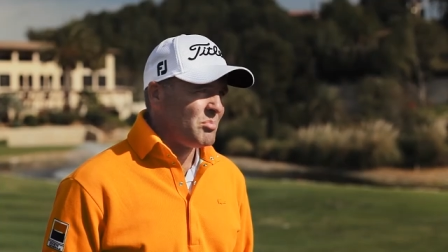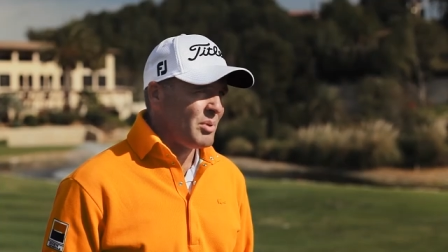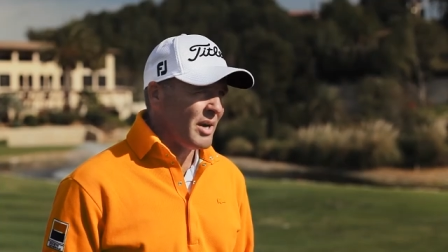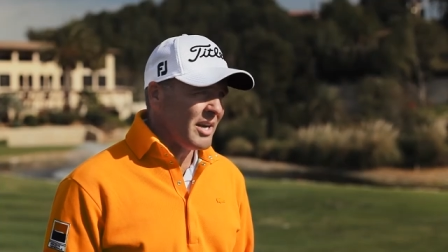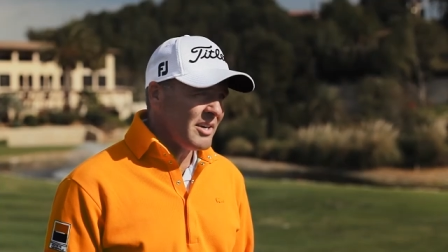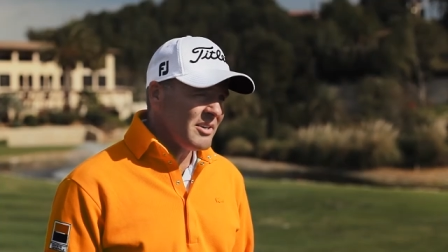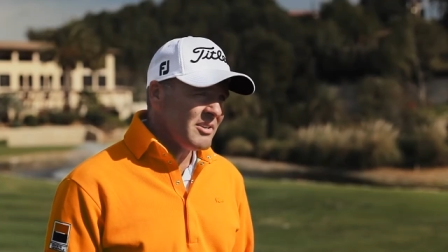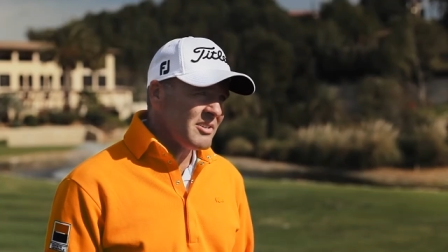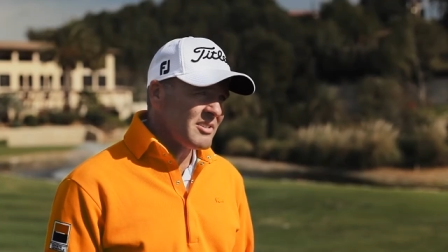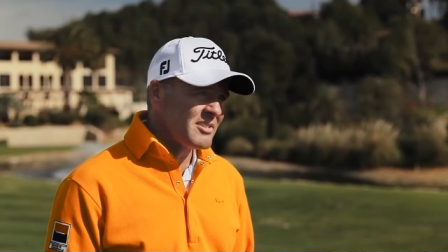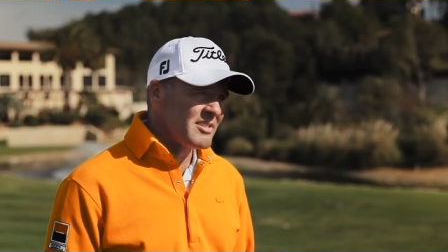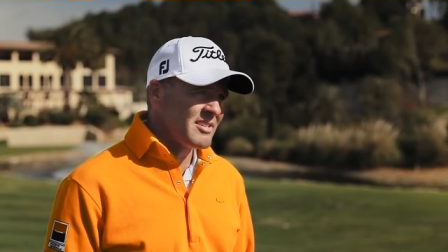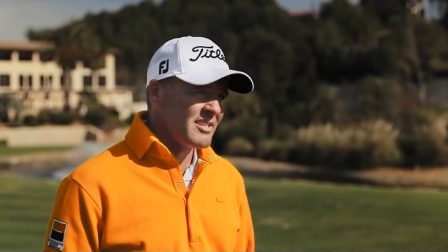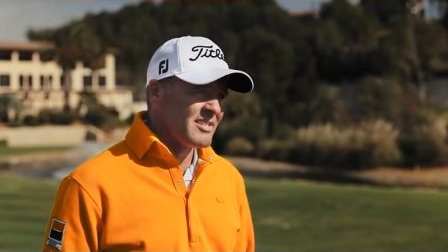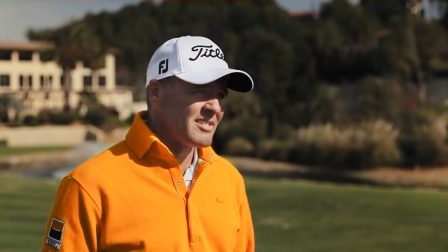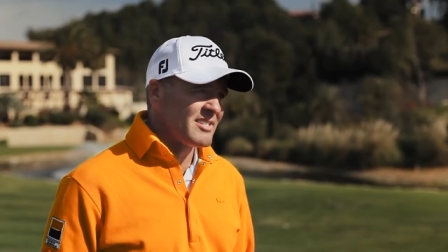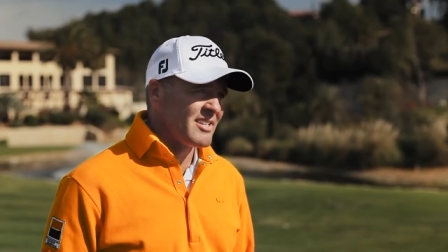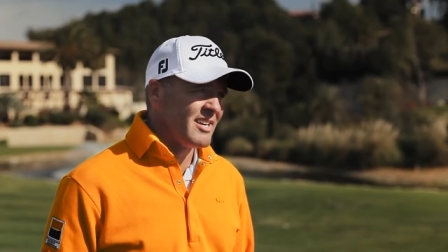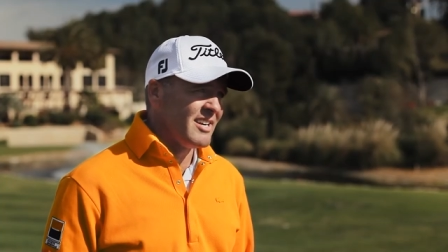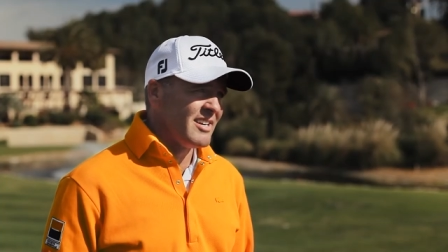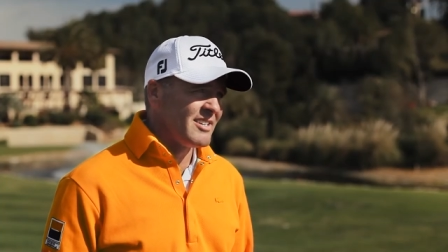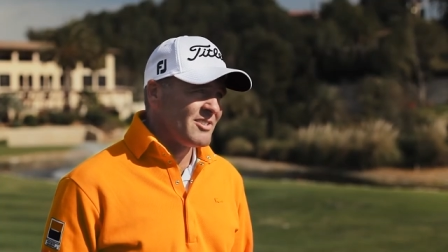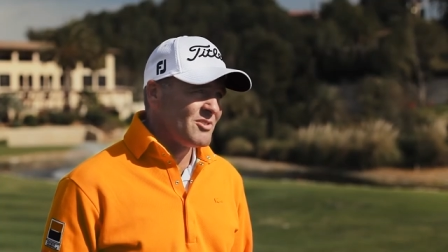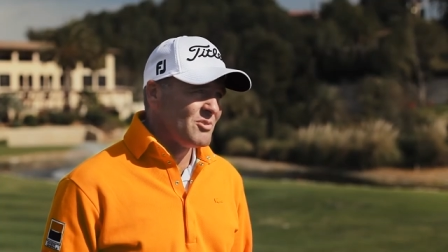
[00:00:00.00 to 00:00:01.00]
Proudest is
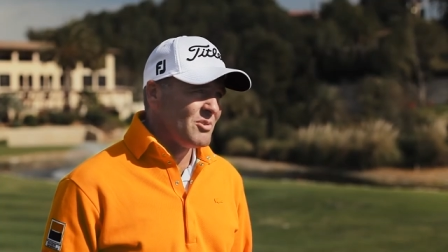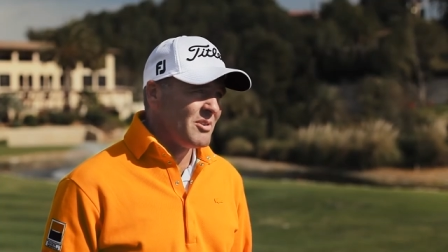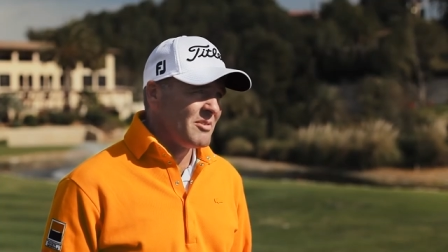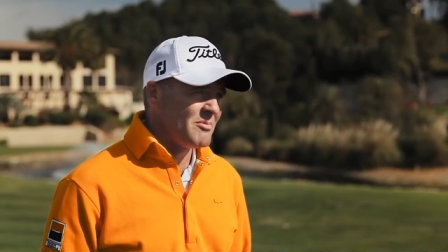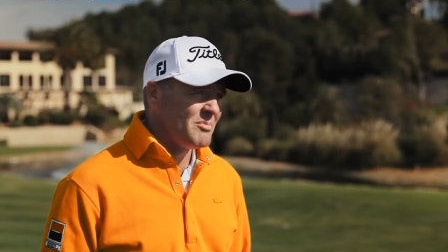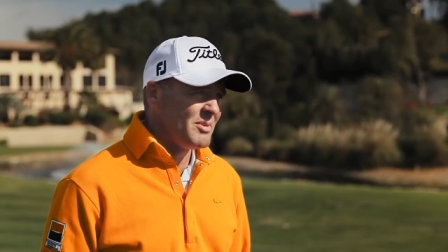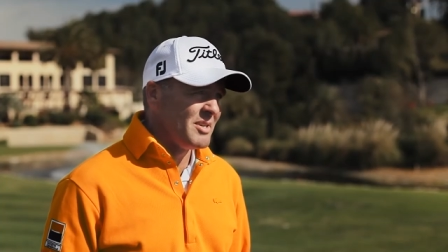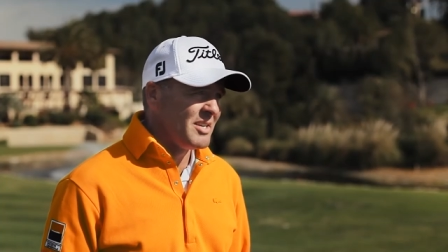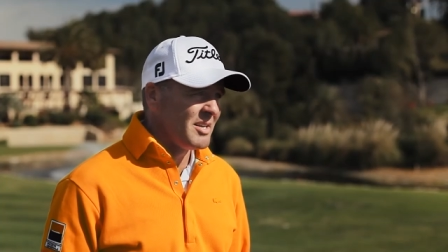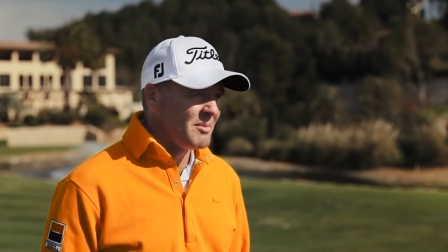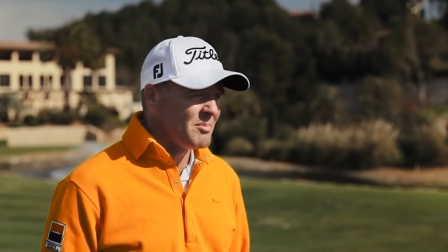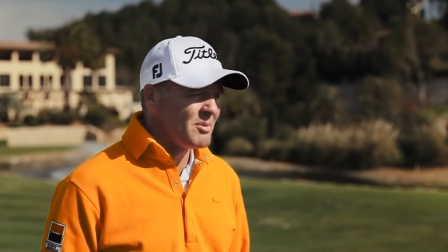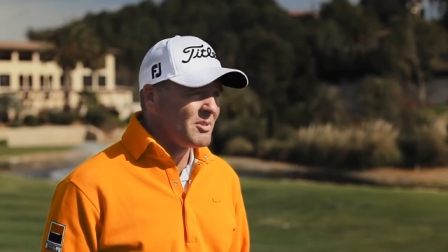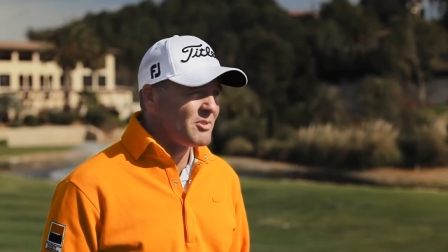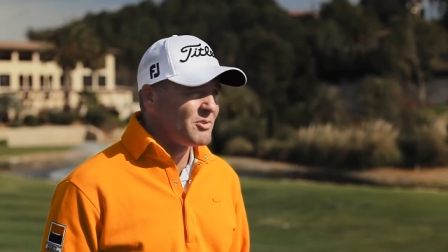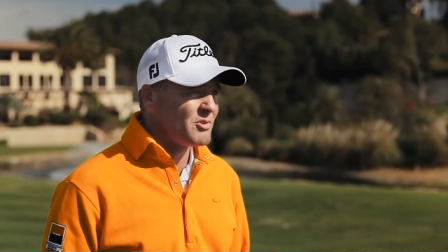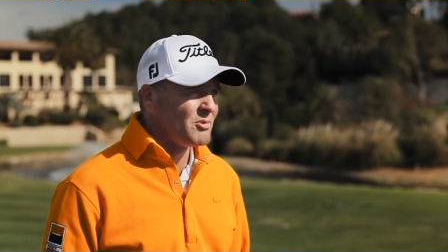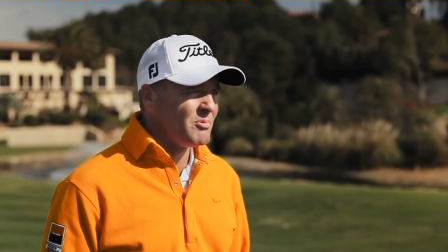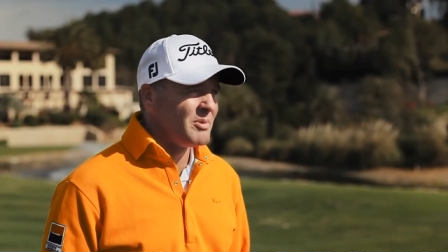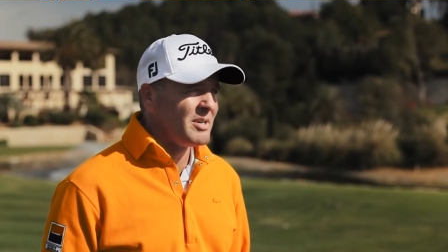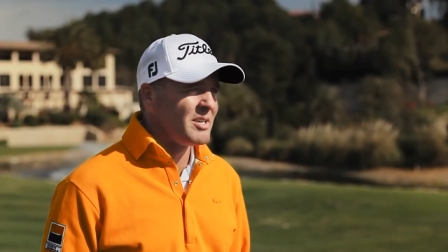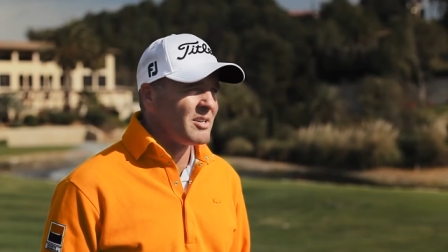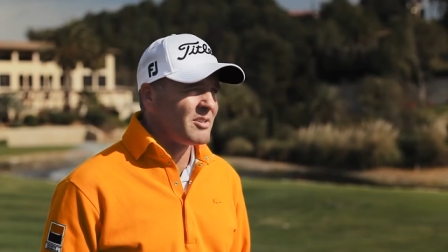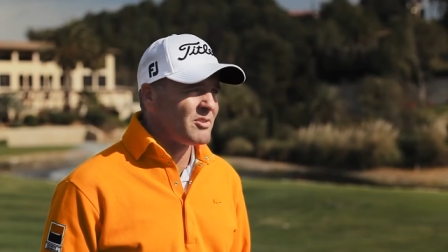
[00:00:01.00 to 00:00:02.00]
to have been able
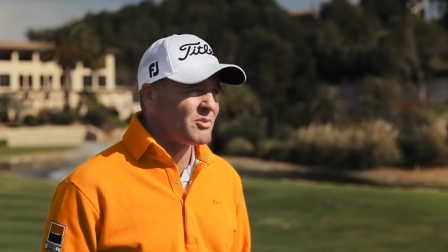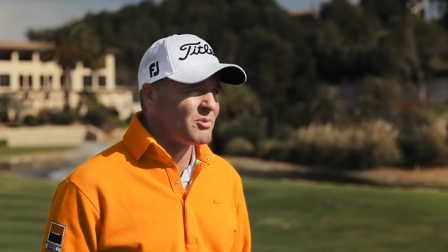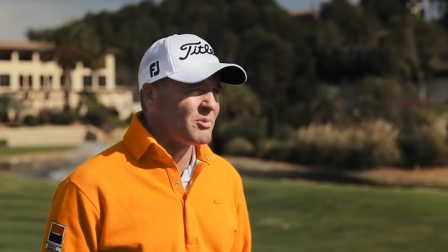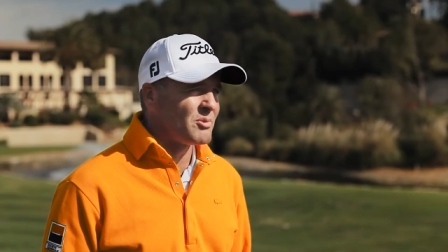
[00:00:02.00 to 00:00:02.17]
to win on